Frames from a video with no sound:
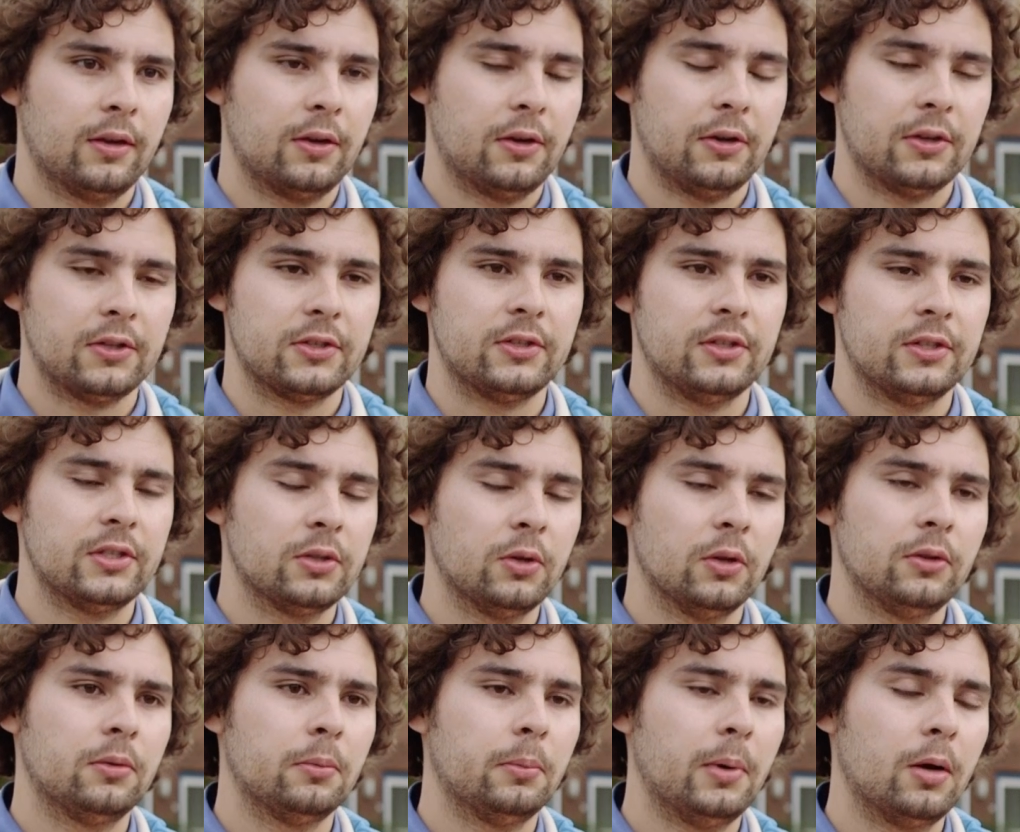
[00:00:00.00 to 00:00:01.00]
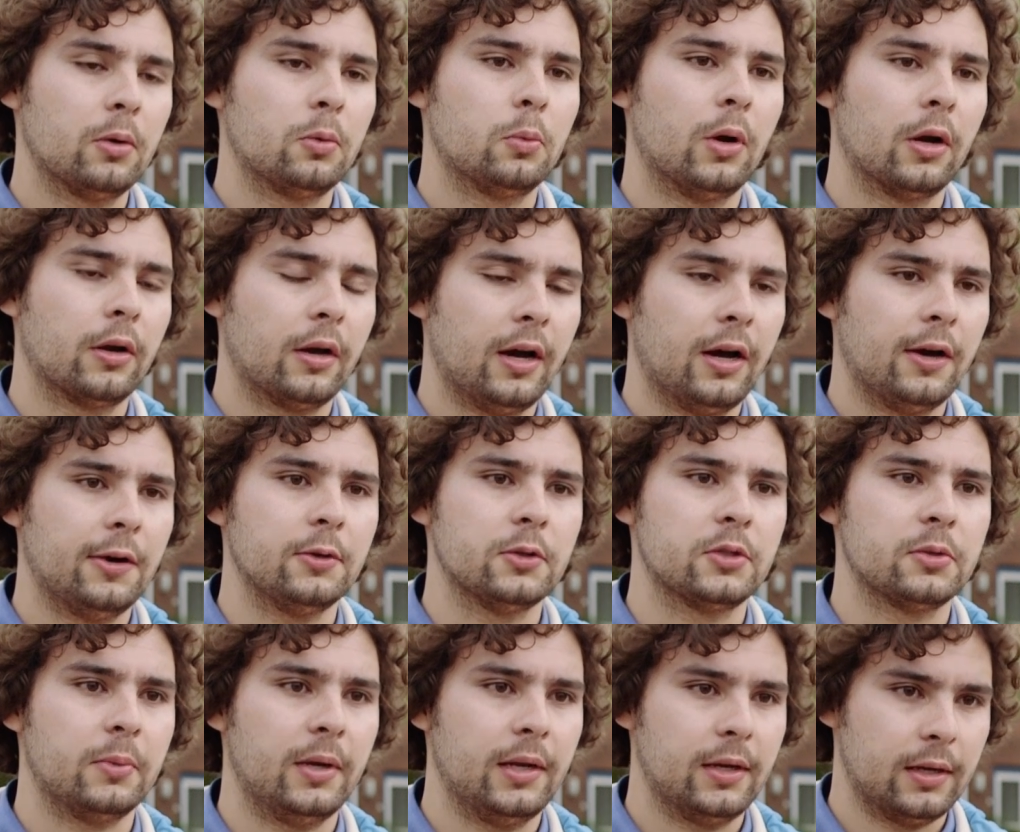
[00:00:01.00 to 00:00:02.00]
Because it's not about one
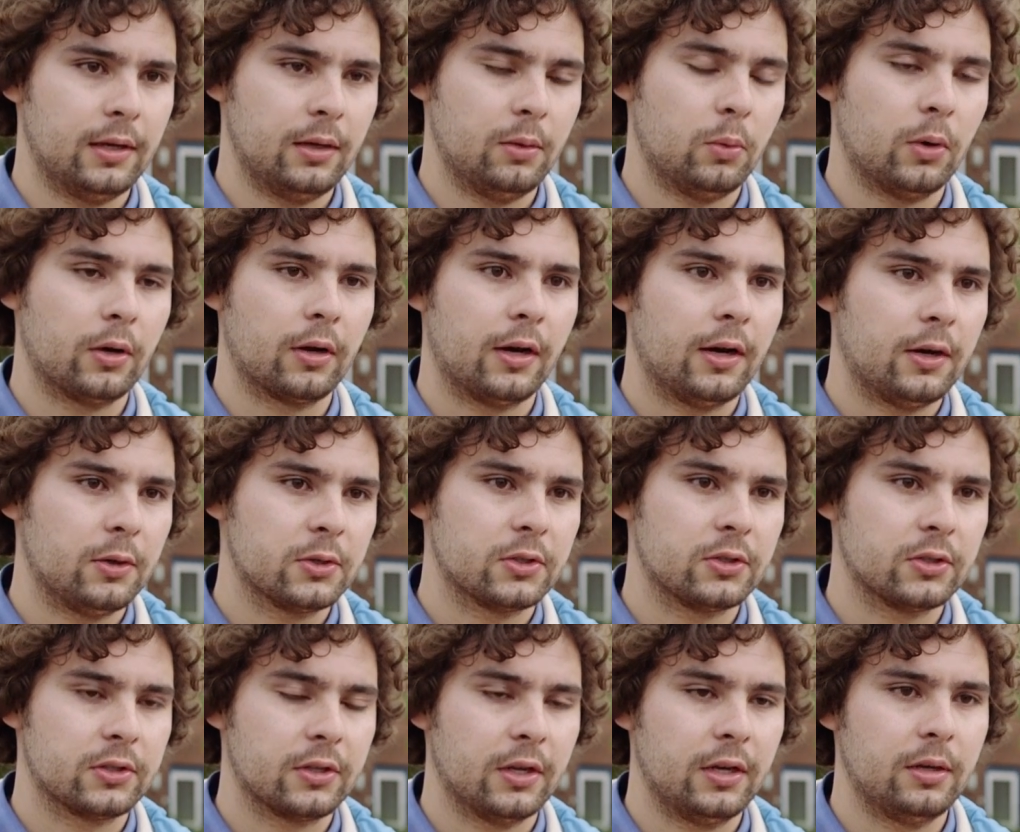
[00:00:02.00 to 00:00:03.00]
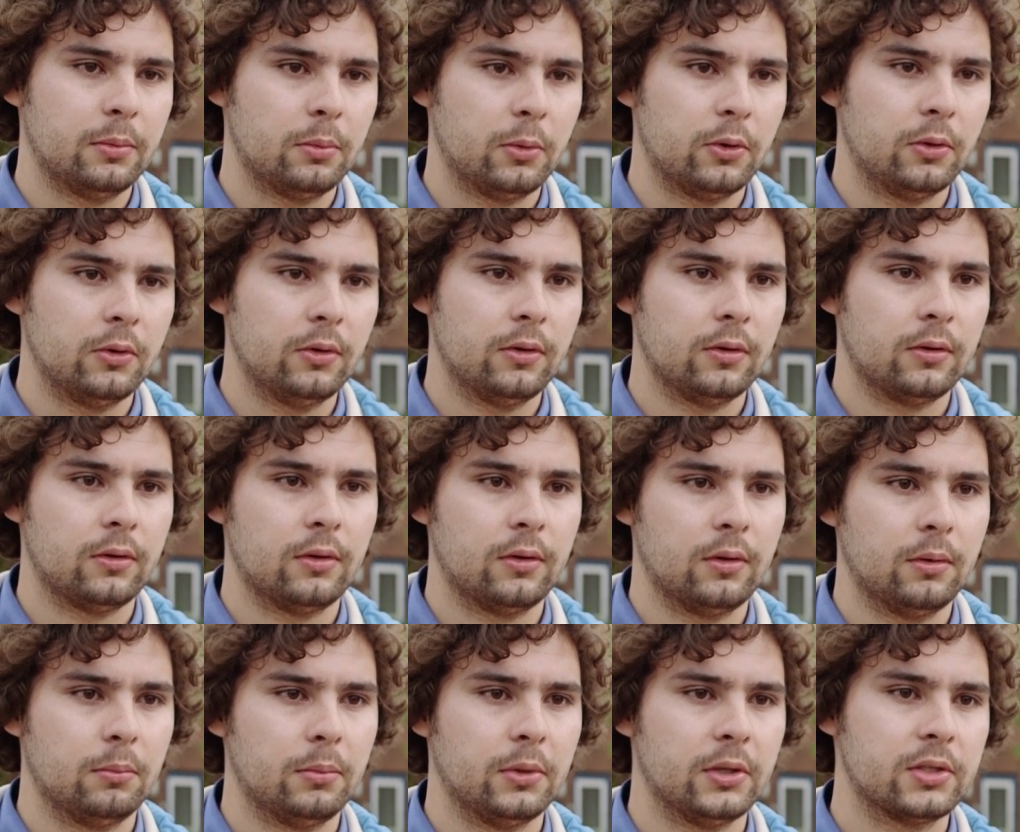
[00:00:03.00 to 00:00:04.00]
house making one house sustainable,
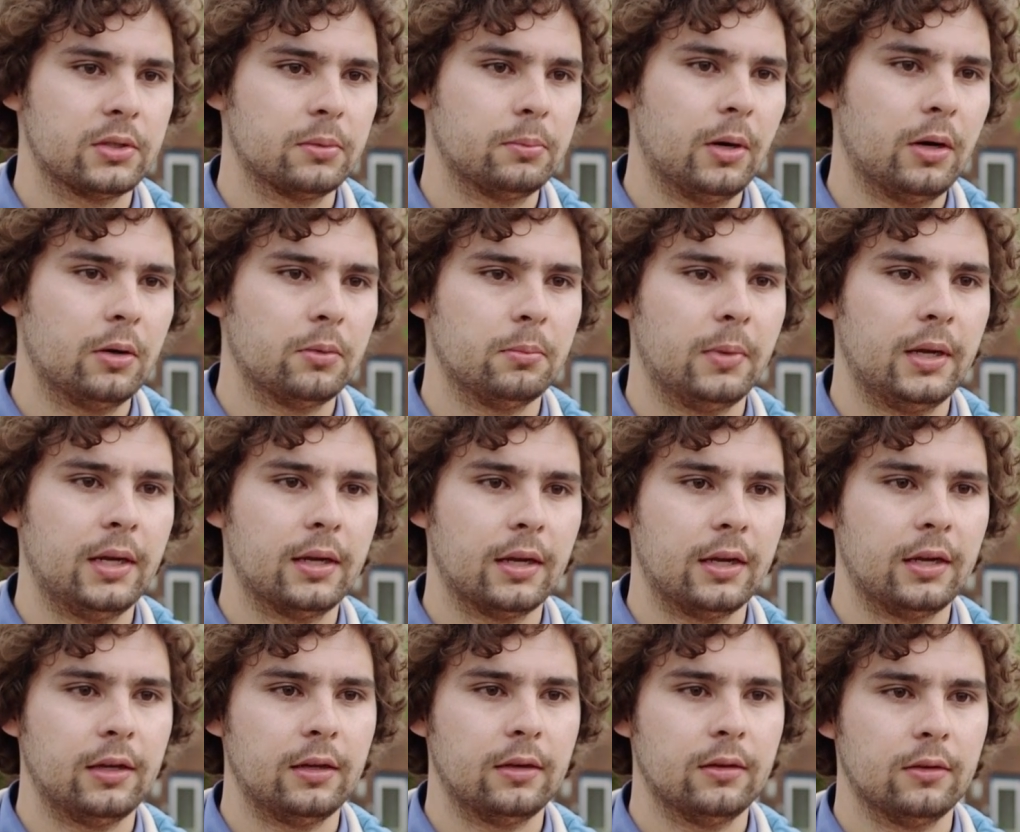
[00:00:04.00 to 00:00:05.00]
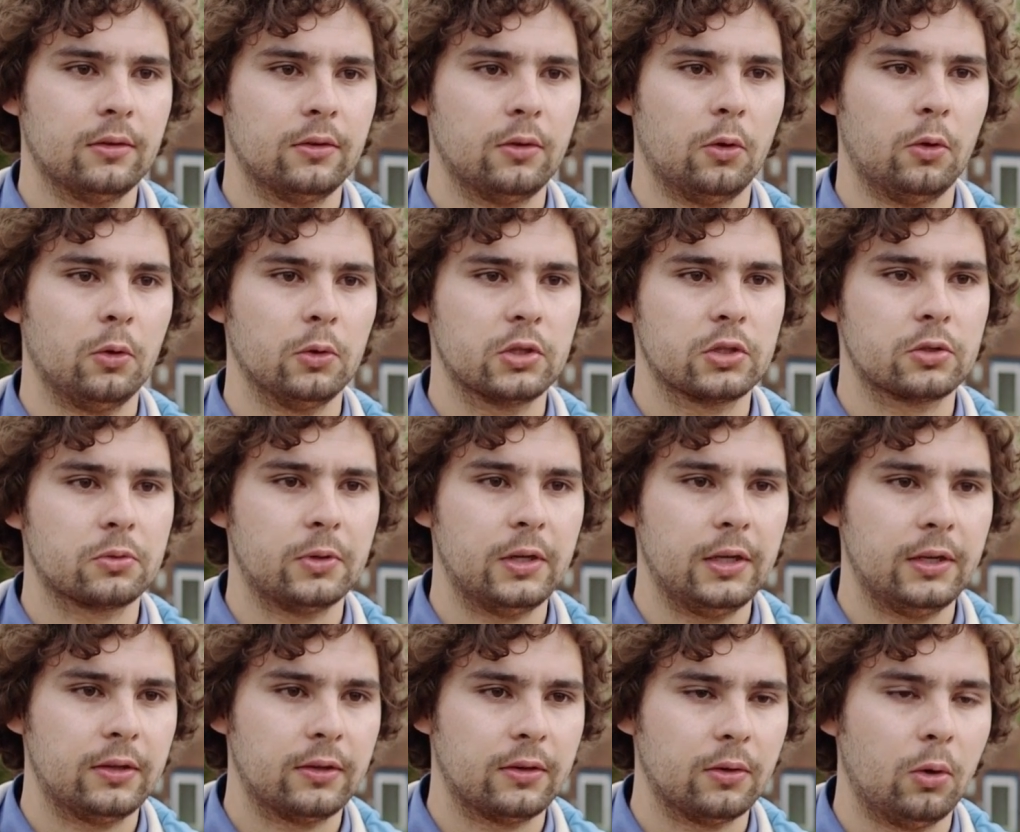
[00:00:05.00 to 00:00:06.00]
but it's about making the whole
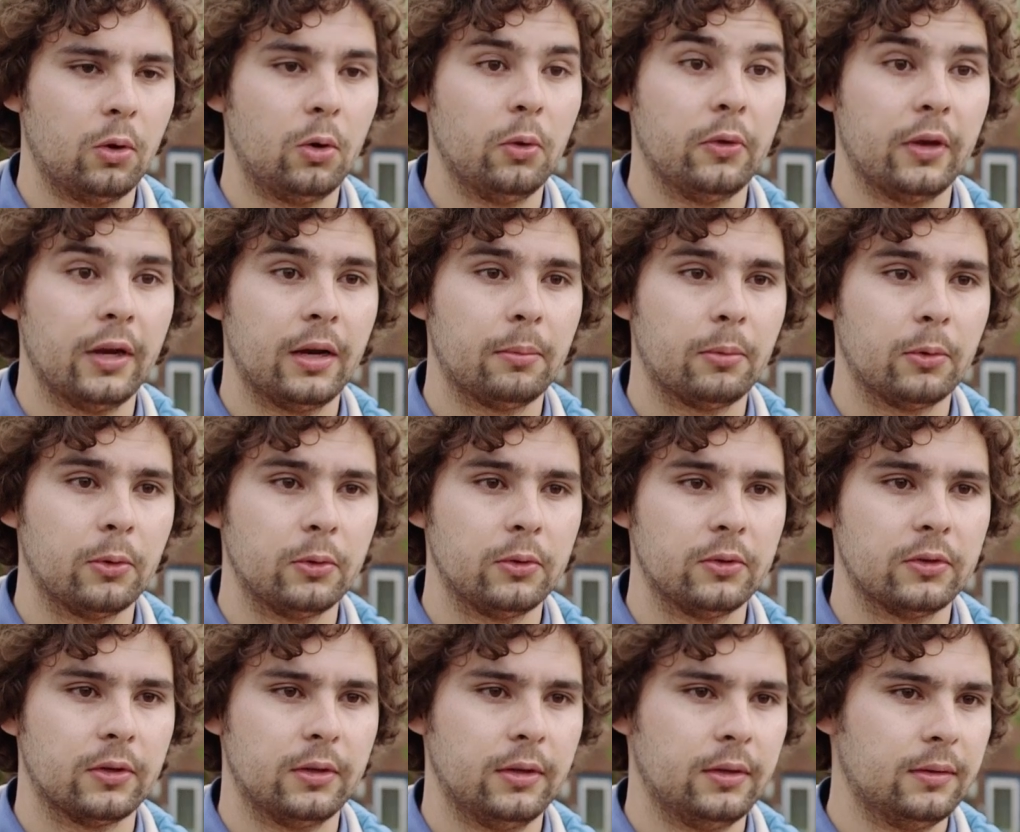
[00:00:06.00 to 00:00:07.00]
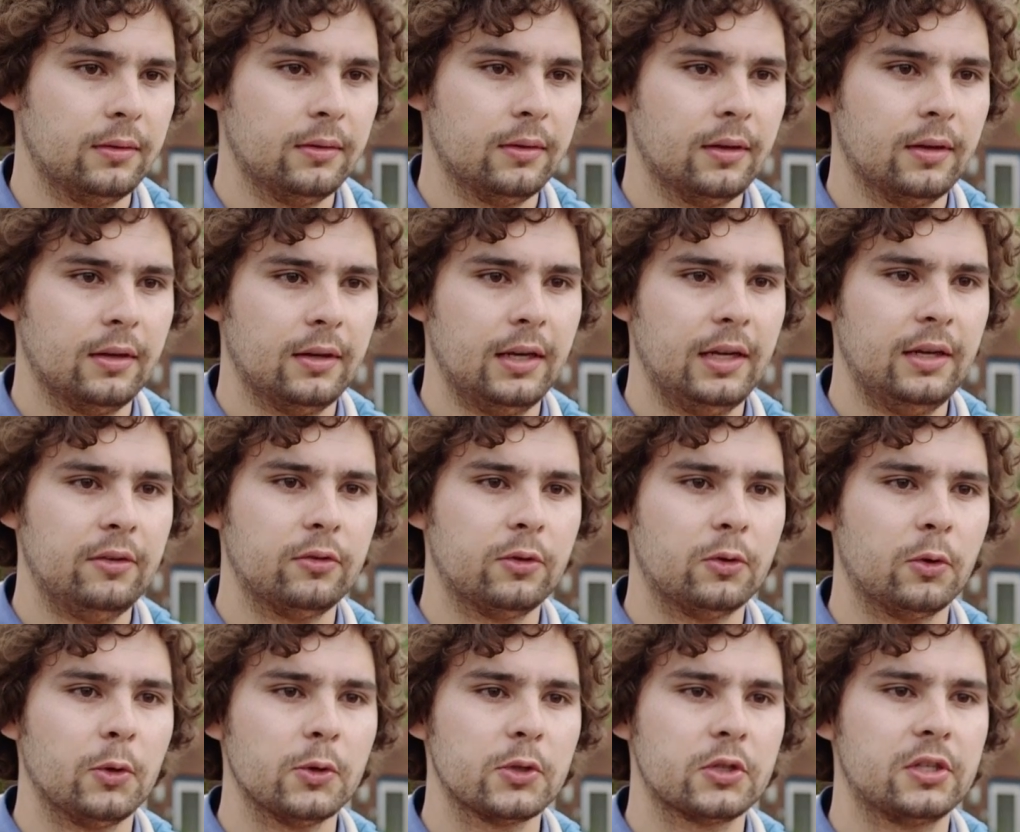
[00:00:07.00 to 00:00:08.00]
street, the whole neighborhood and
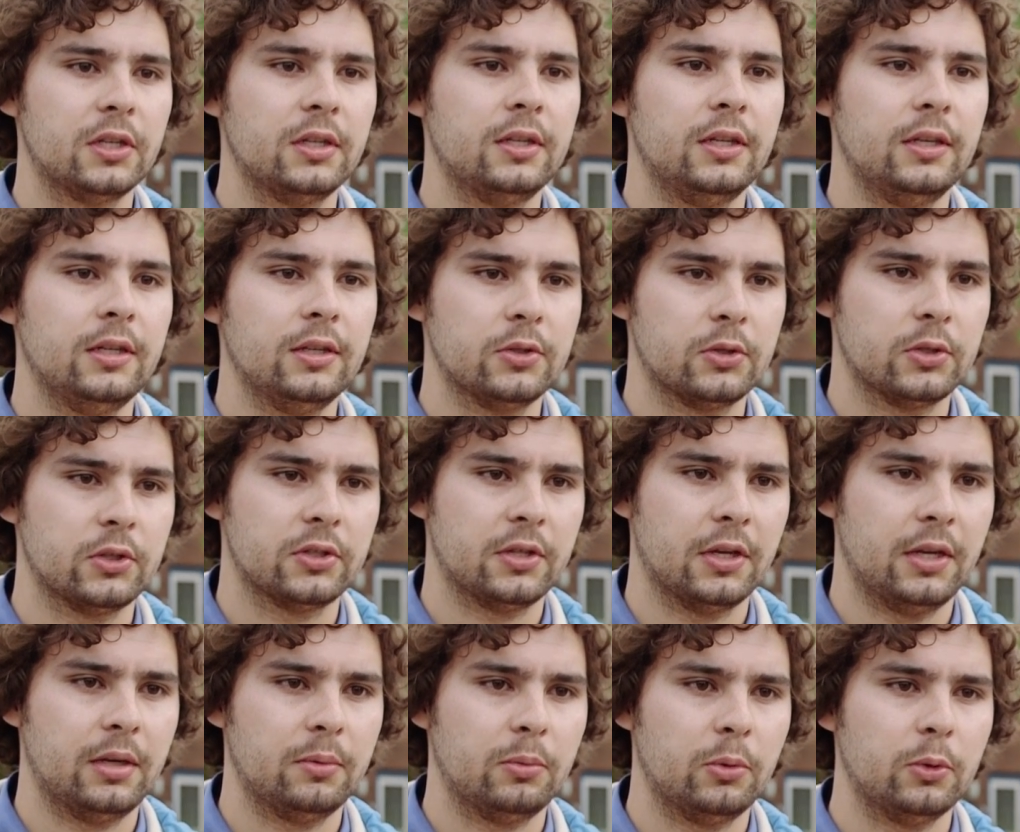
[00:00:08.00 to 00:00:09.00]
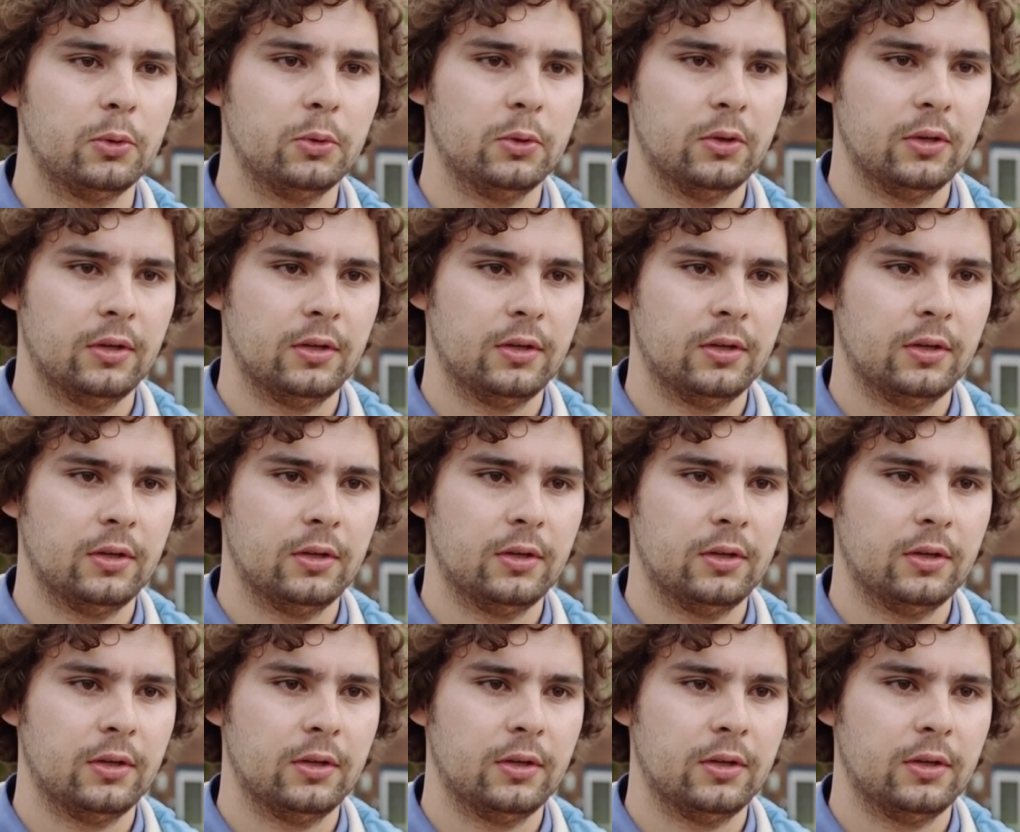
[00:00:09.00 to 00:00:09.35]
even the whole city sustainable.